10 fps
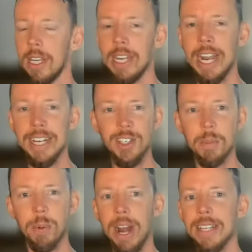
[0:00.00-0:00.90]
And it actually
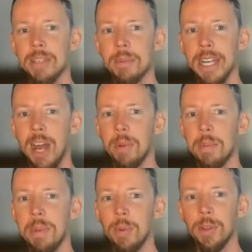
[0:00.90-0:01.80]
surprises me at how many
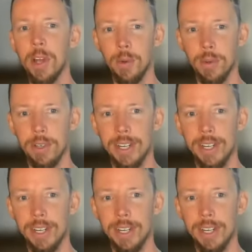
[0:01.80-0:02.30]
people don't.